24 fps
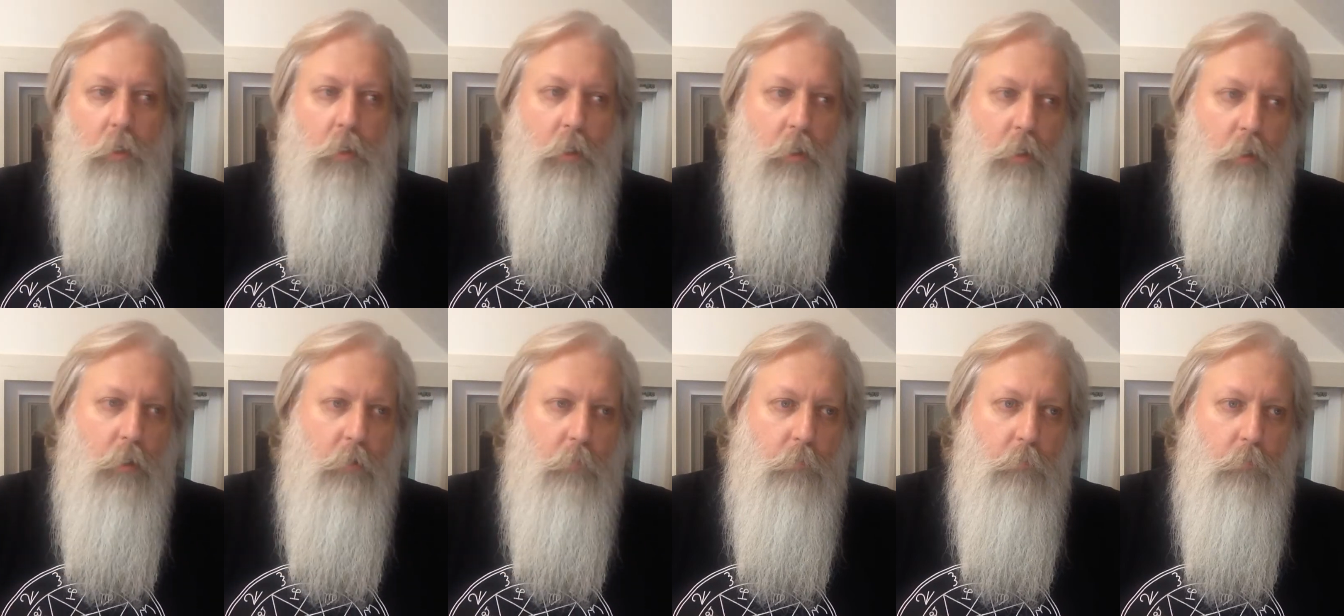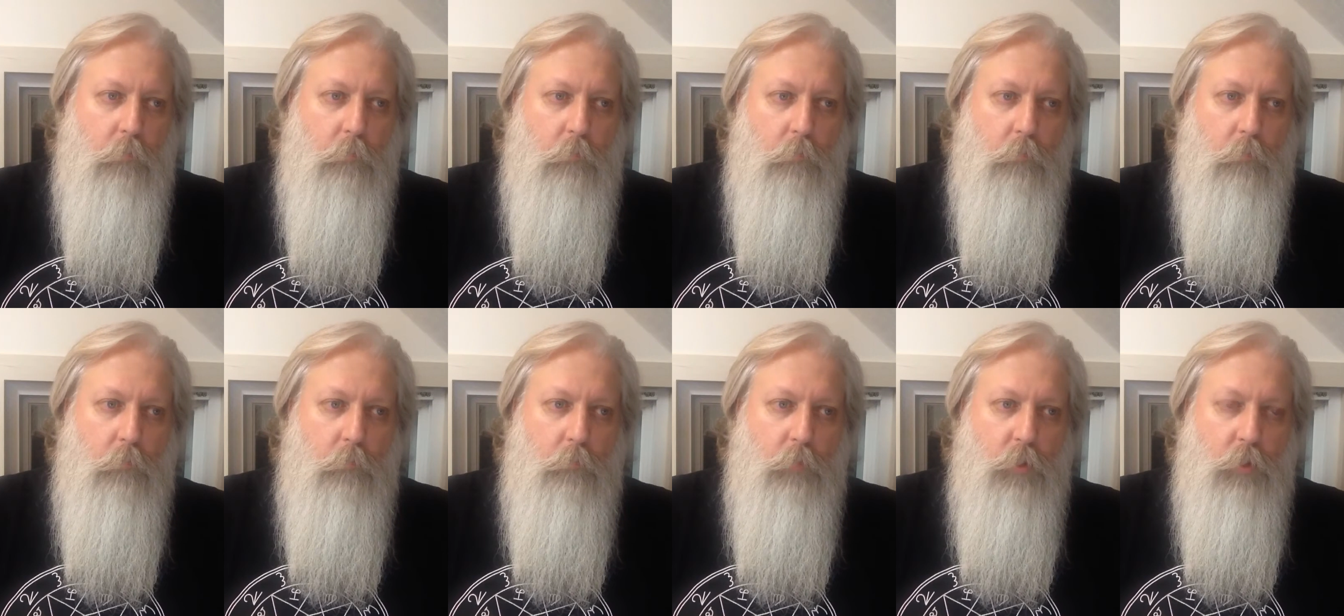
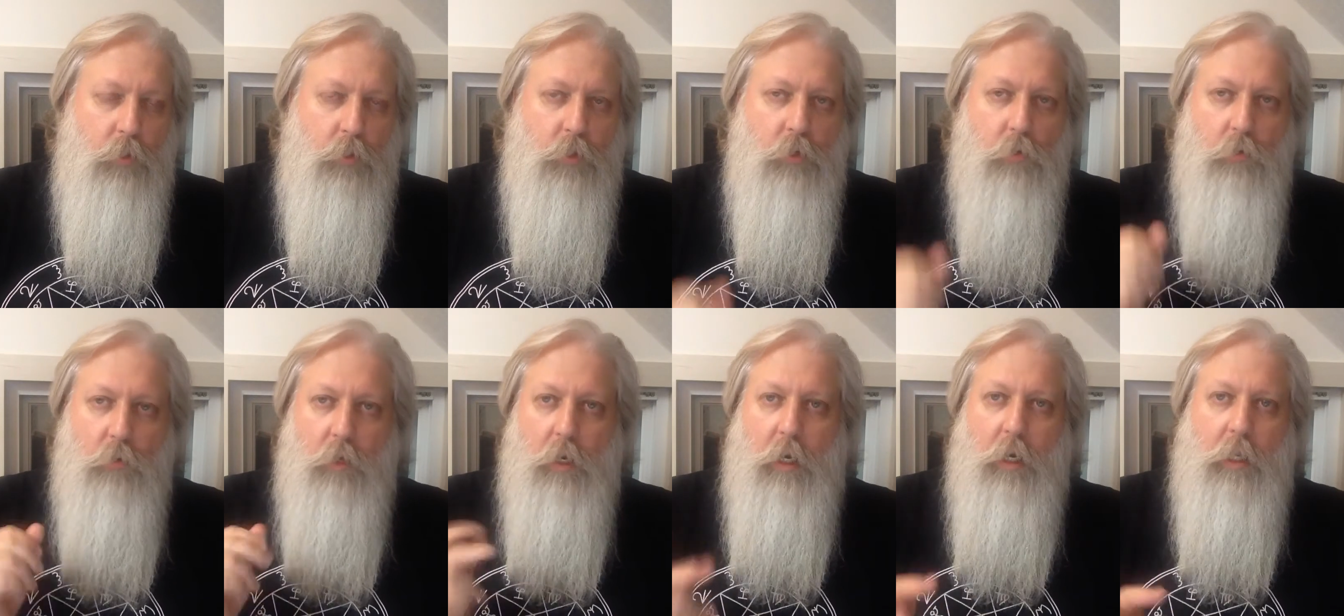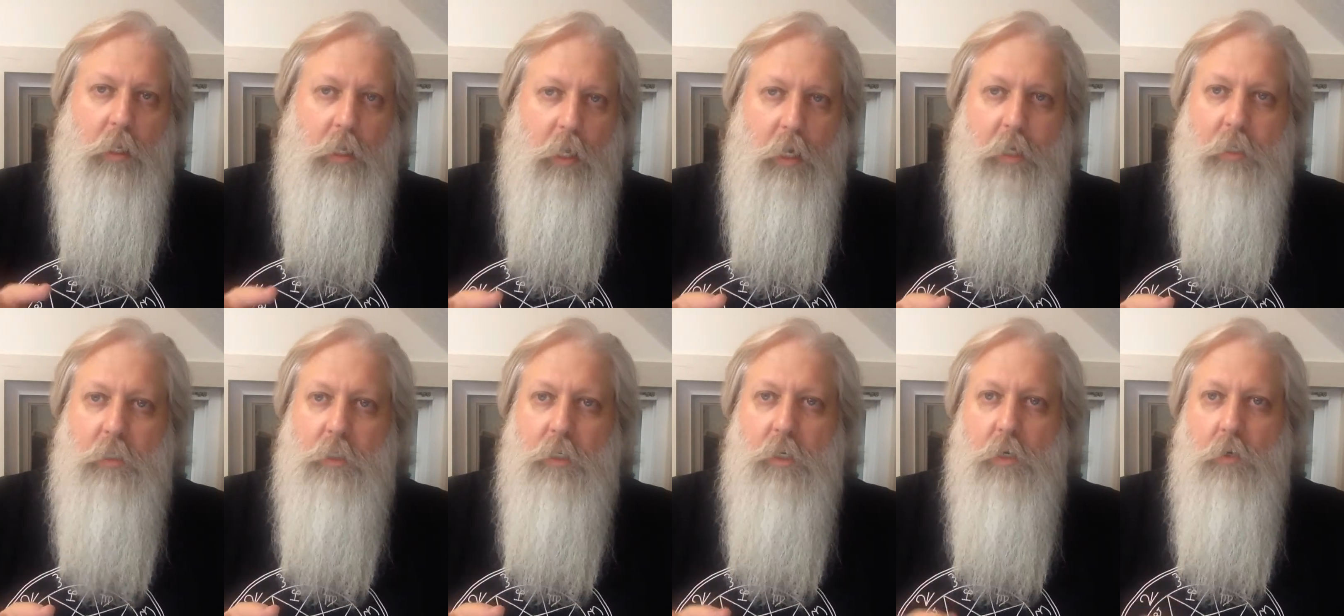The two that I
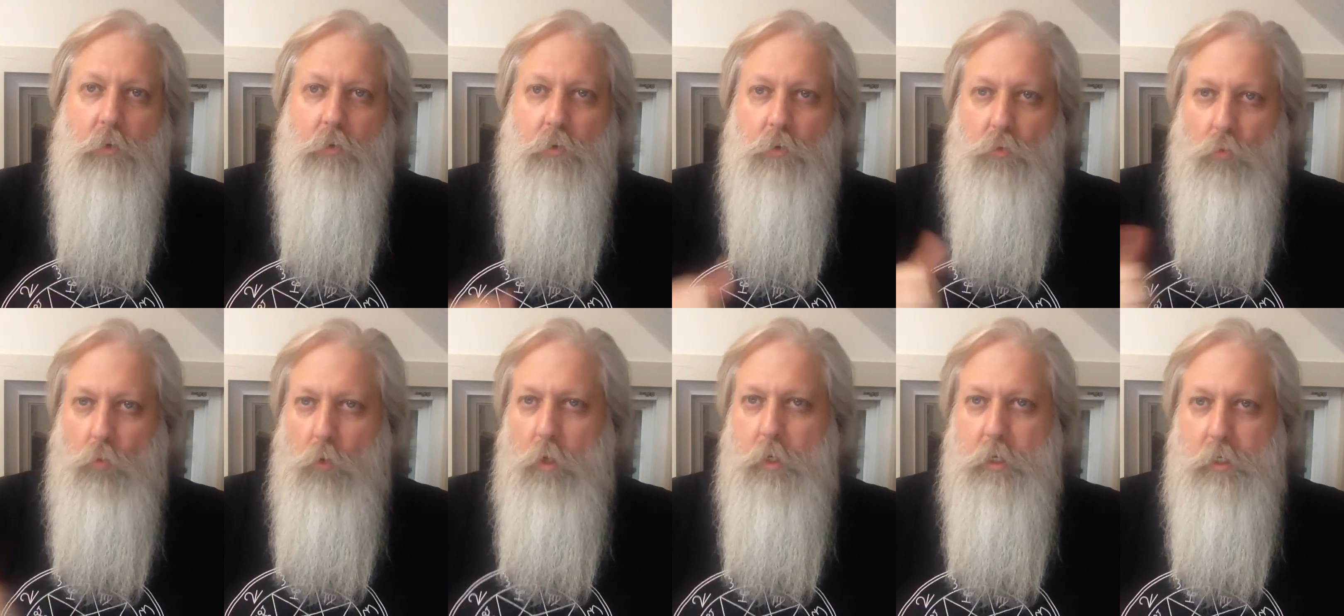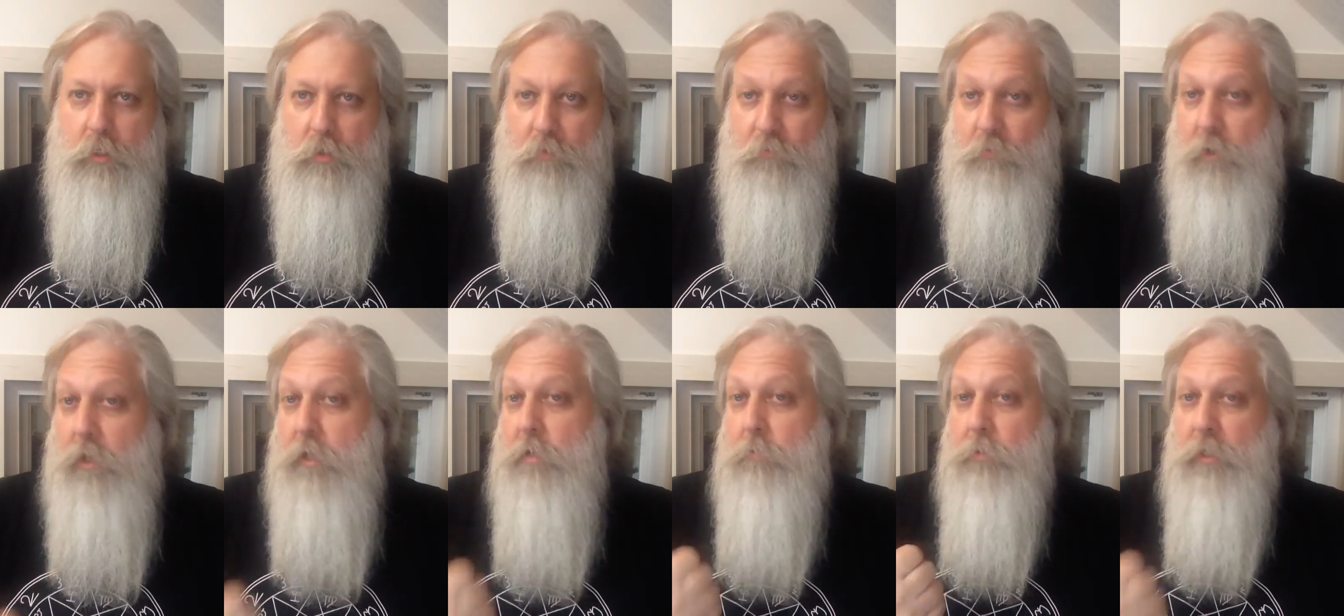like to use, one is a
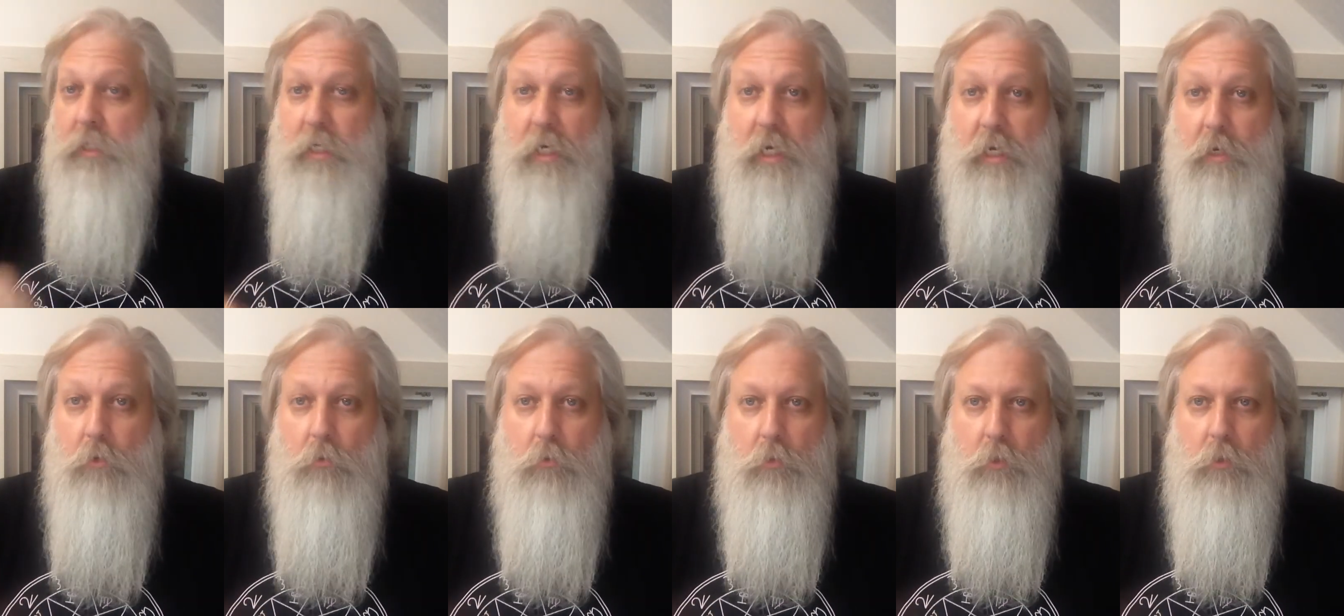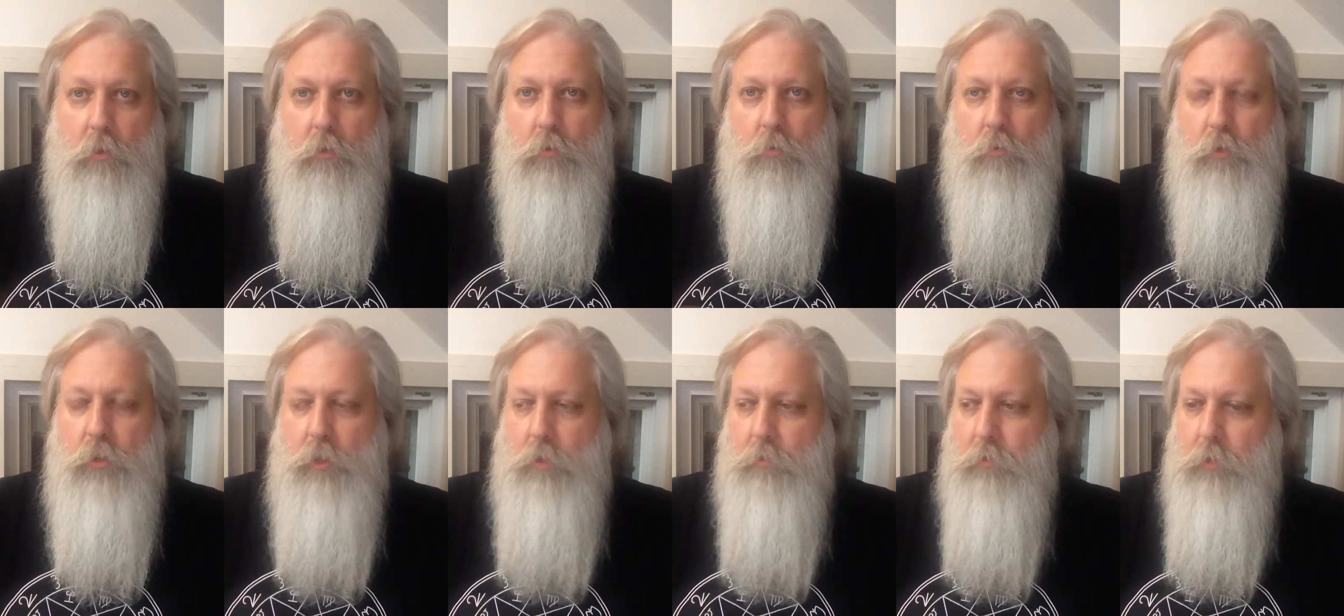vitamin E oil,
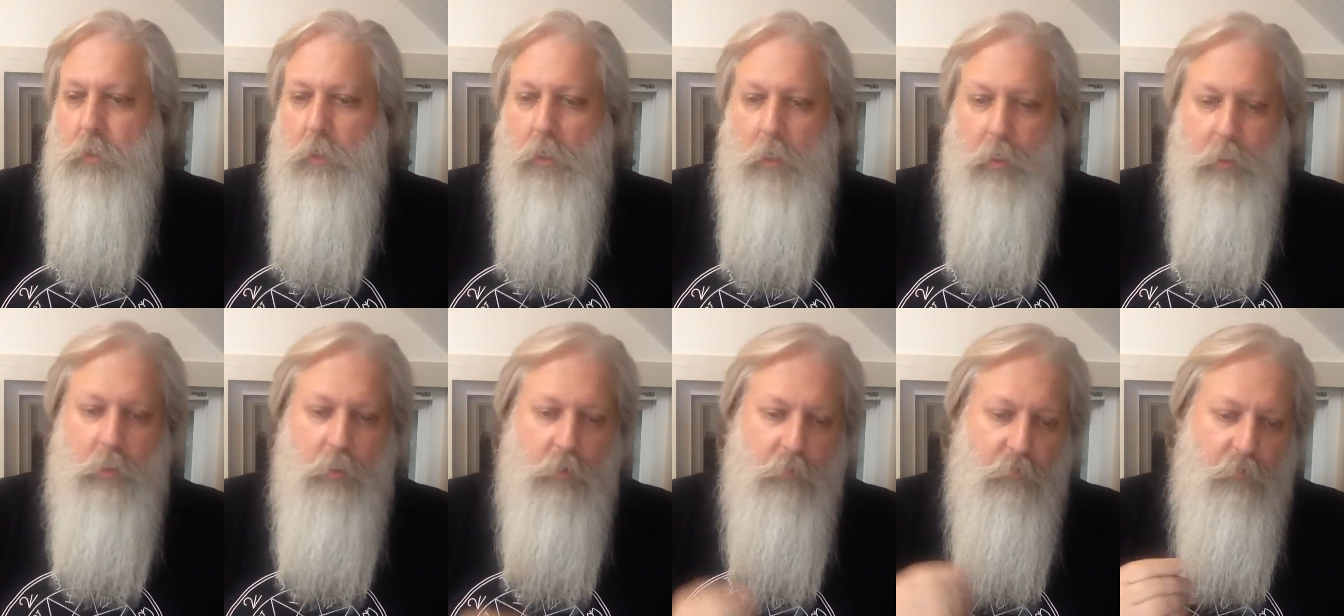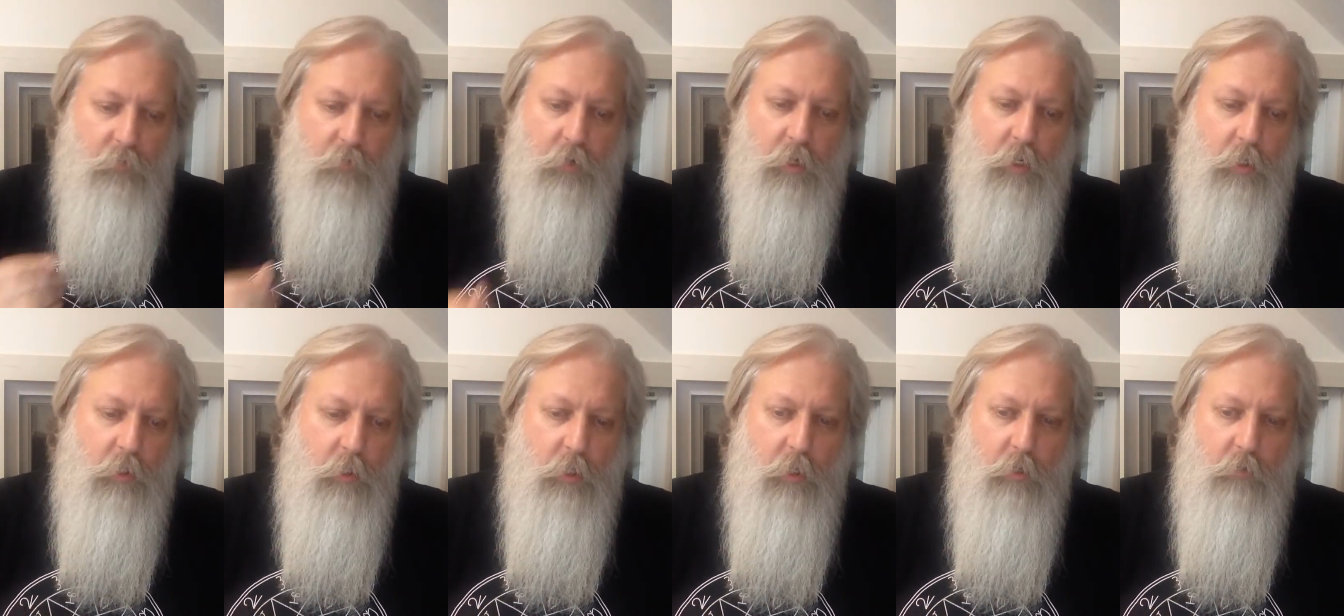which I really like the
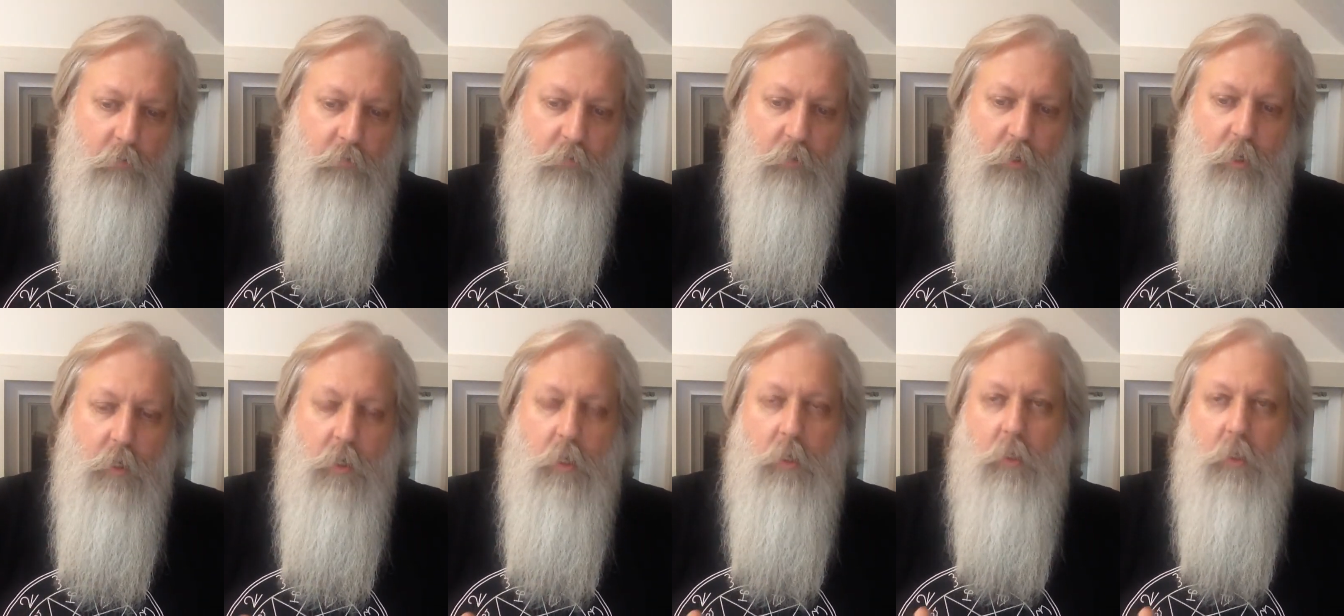feel of.